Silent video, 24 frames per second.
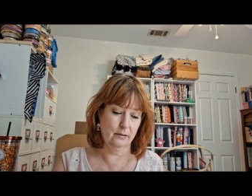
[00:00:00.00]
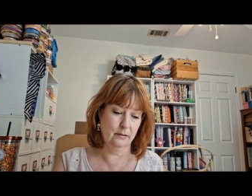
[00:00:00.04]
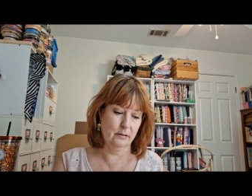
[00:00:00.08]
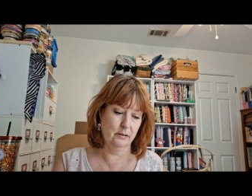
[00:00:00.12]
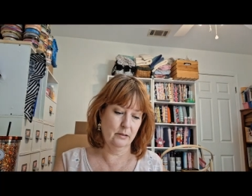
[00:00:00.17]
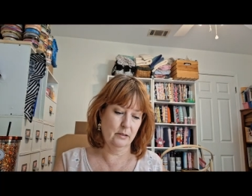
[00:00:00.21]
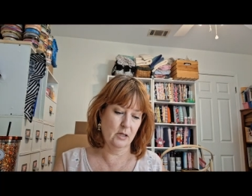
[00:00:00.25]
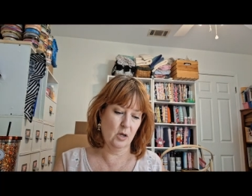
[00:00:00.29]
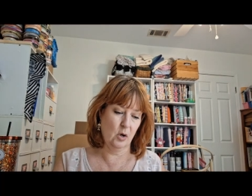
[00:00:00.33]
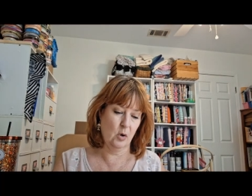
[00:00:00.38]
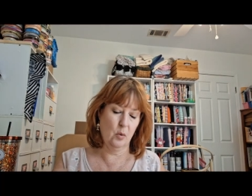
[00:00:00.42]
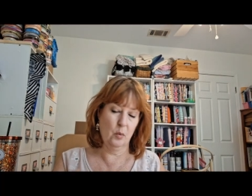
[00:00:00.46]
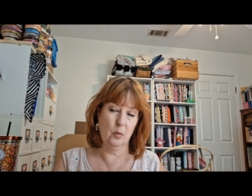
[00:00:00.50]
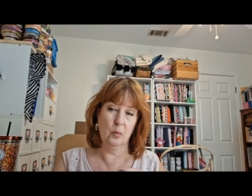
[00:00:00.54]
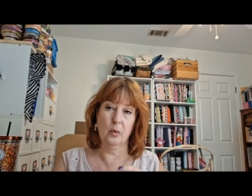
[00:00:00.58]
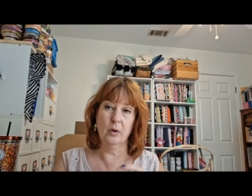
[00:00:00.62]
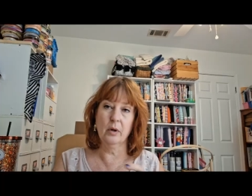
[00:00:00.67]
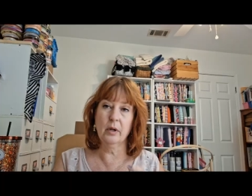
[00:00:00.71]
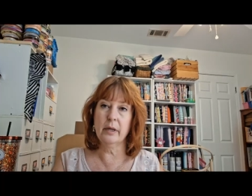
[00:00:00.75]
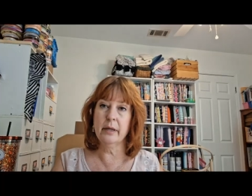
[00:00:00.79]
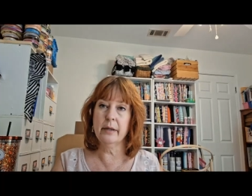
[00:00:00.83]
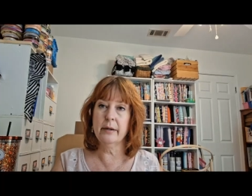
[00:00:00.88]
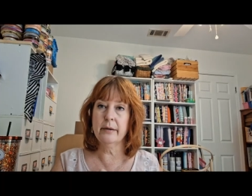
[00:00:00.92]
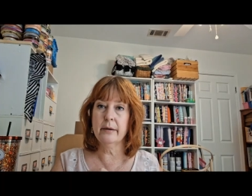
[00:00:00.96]
So
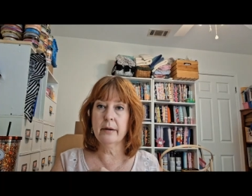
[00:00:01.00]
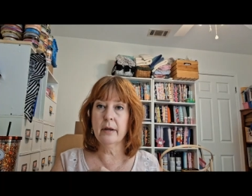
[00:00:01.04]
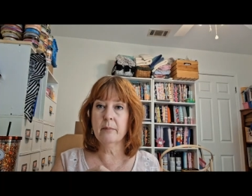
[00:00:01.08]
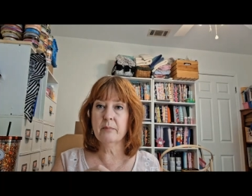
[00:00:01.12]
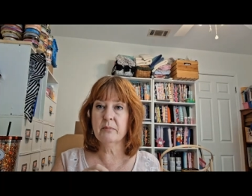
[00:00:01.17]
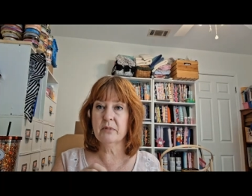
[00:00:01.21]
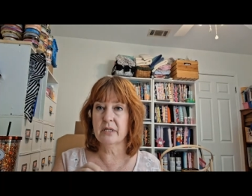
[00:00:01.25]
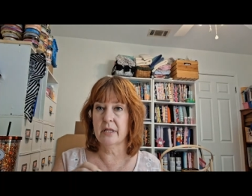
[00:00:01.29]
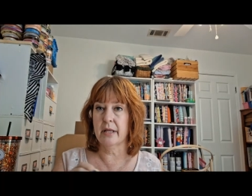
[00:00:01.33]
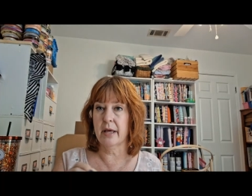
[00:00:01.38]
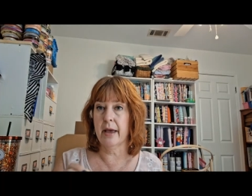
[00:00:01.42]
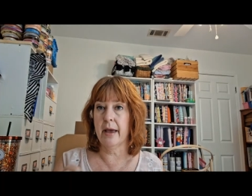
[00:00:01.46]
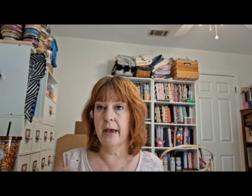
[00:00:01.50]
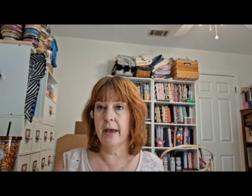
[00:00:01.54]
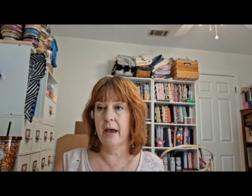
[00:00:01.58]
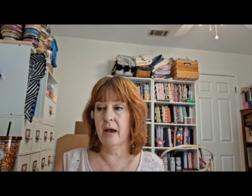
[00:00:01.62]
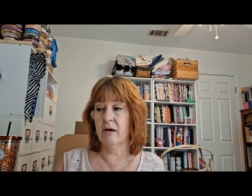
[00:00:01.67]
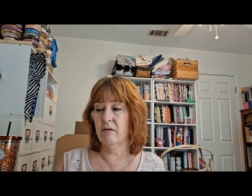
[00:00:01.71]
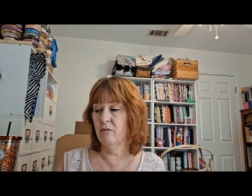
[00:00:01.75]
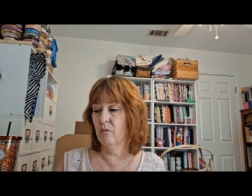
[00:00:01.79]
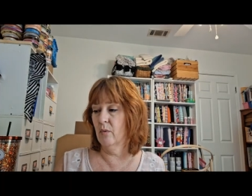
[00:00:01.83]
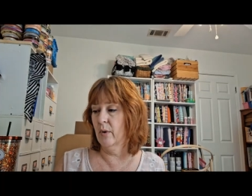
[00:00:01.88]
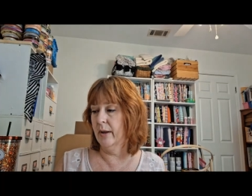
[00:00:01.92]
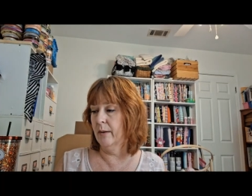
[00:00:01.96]
we're getting up to that
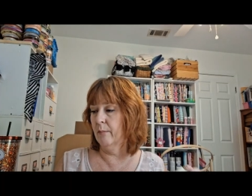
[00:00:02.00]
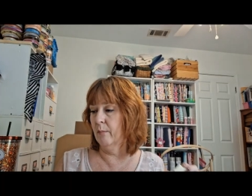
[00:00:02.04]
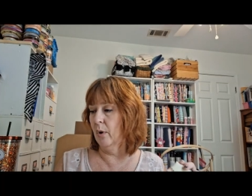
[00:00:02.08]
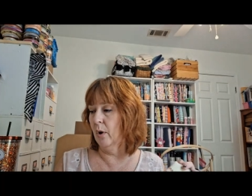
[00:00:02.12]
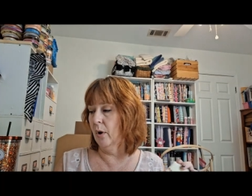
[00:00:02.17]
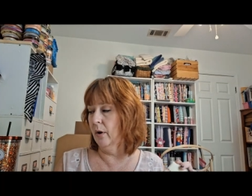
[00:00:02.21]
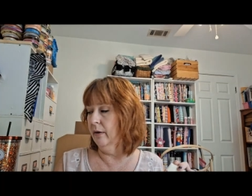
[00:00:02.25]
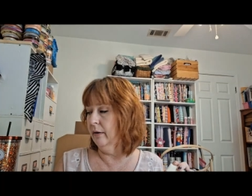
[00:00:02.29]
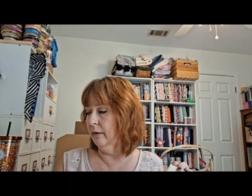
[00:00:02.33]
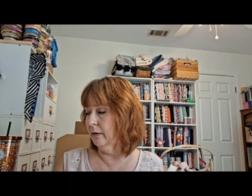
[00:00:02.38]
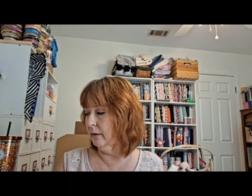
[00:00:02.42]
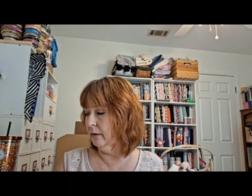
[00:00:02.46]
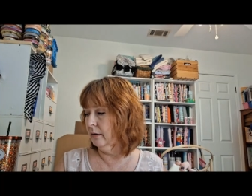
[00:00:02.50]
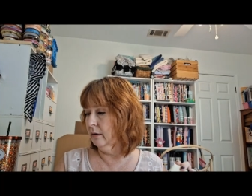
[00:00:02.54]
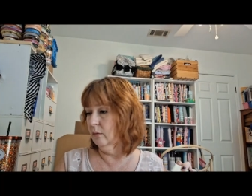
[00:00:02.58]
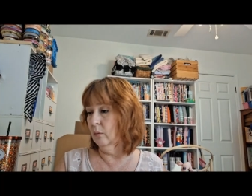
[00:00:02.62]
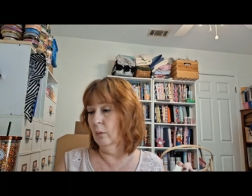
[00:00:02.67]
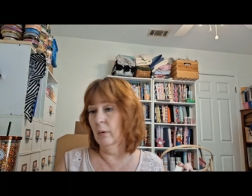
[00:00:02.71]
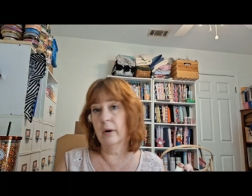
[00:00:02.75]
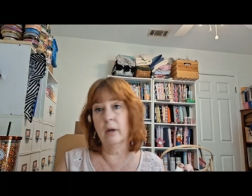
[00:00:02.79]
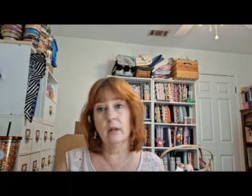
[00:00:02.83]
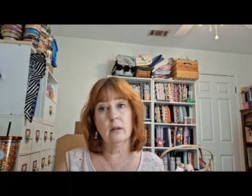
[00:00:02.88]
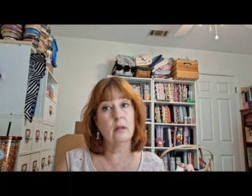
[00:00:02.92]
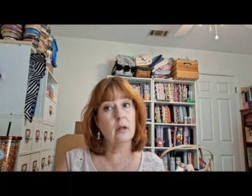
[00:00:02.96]
halfway mark.
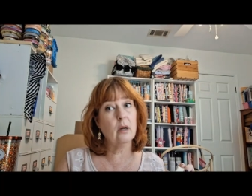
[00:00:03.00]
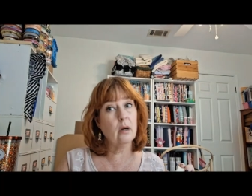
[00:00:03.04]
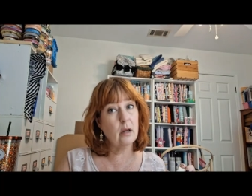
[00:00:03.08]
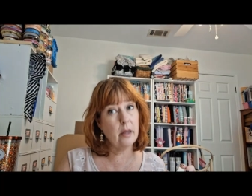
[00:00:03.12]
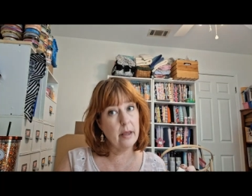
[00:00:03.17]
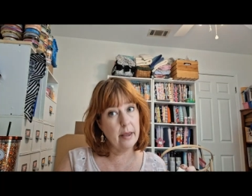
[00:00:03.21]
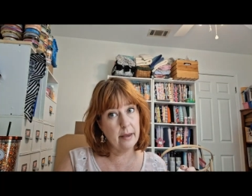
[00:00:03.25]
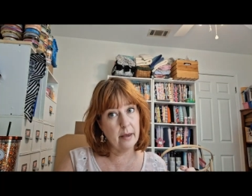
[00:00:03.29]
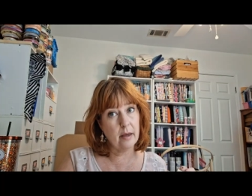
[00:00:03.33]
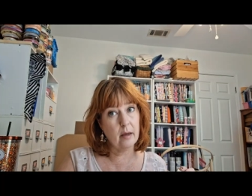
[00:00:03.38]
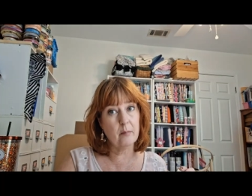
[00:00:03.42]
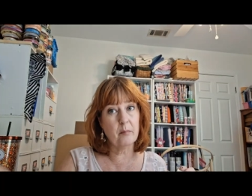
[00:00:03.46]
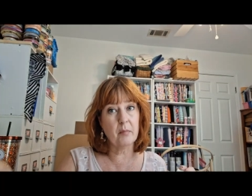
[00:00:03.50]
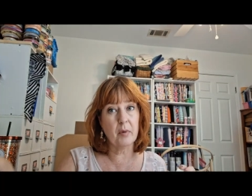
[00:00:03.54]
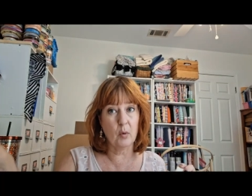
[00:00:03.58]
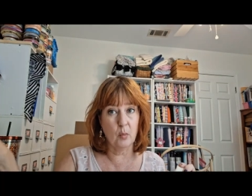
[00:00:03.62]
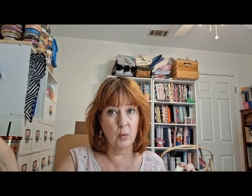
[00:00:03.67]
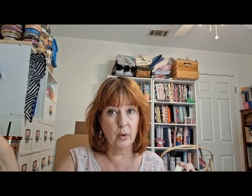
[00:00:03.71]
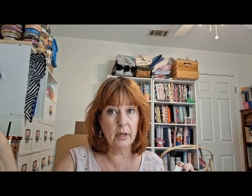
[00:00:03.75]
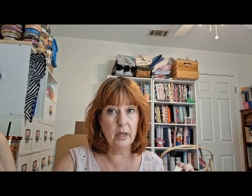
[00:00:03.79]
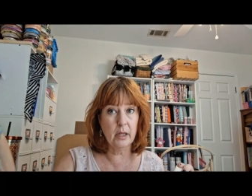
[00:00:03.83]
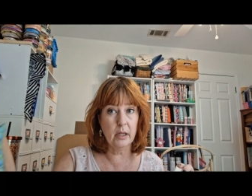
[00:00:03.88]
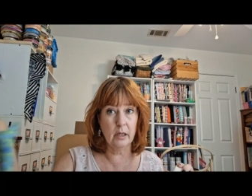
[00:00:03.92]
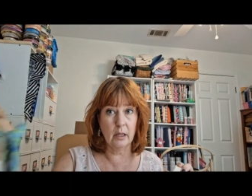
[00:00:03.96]
We're not there yet, but
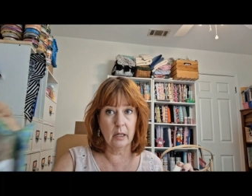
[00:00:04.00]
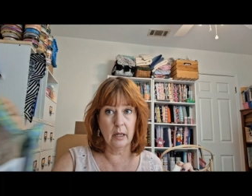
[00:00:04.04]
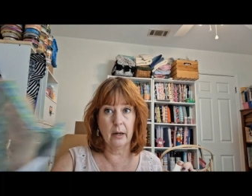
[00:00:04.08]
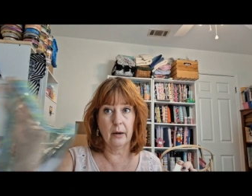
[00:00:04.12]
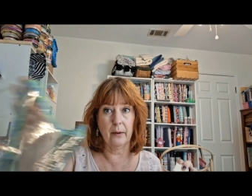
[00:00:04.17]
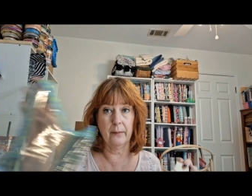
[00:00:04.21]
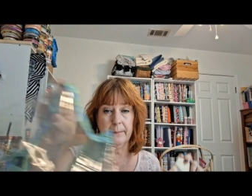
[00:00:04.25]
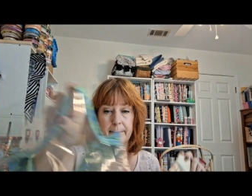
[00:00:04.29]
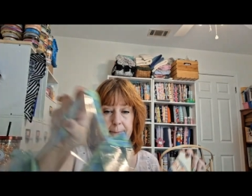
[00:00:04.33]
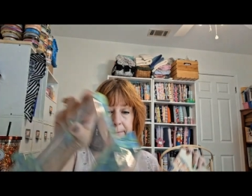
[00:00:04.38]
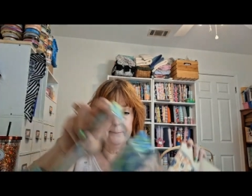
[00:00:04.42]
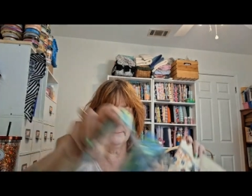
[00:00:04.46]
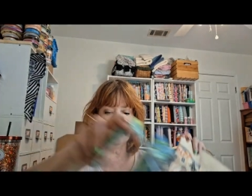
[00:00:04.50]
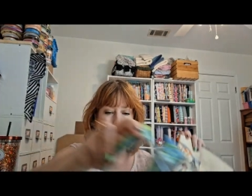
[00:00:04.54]
we're getting there.